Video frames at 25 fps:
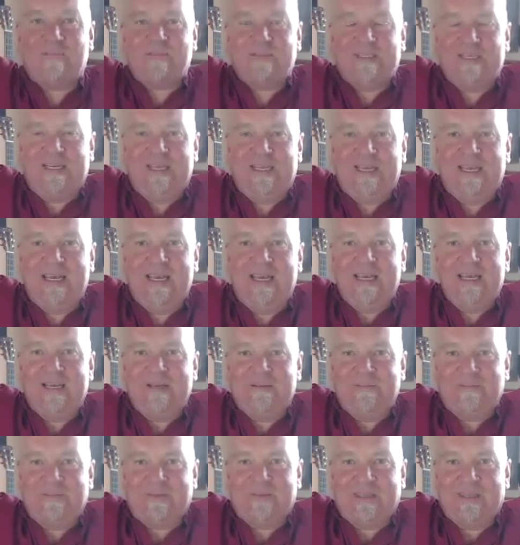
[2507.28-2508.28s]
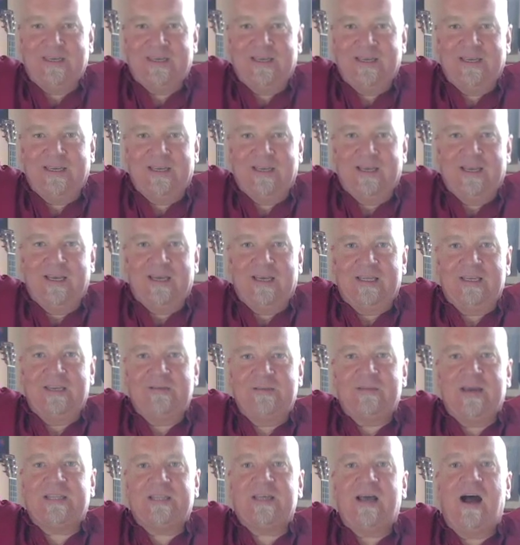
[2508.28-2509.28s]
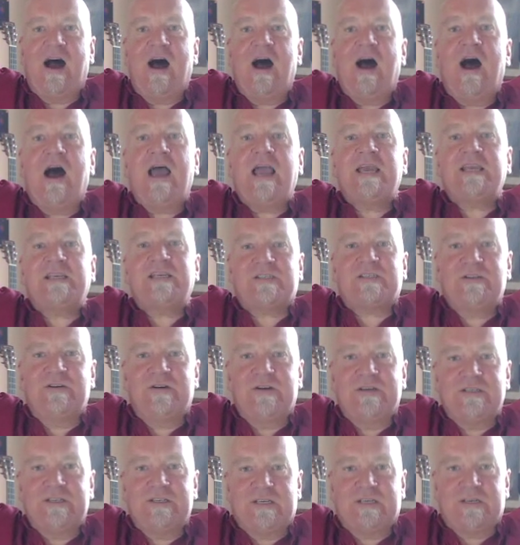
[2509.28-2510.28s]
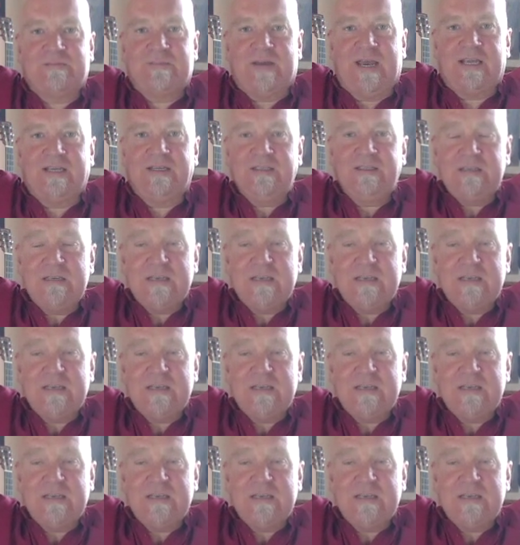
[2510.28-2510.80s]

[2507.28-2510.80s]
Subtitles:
to here. Then you make the highest noise you can make.